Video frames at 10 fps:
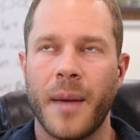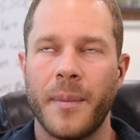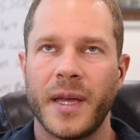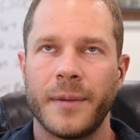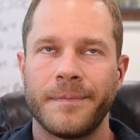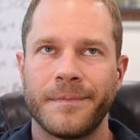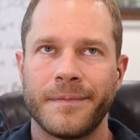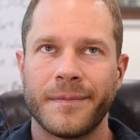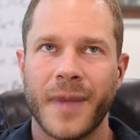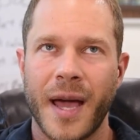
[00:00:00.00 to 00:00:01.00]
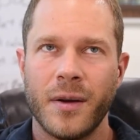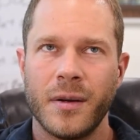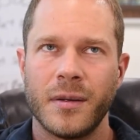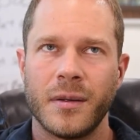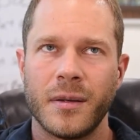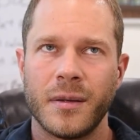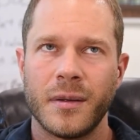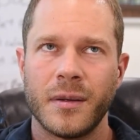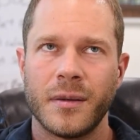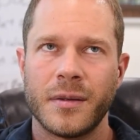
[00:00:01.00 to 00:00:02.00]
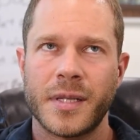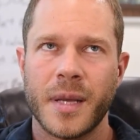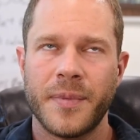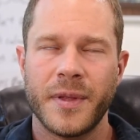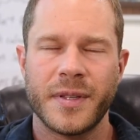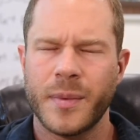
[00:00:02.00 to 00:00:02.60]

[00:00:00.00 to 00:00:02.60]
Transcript: I mean, I heard something.